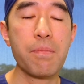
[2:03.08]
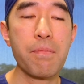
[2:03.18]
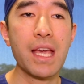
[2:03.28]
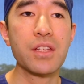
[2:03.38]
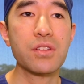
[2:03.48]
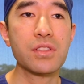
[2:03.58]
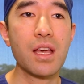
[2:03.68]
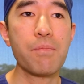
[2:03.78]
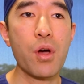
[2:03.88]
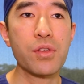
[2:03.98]
patients
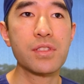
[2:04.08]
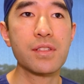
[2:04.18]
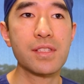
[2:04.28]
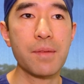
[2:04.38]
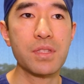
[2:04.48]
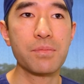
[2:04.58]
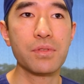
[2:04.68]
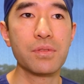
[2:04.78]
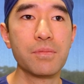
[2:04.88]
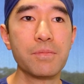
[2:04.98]
are most susceptible.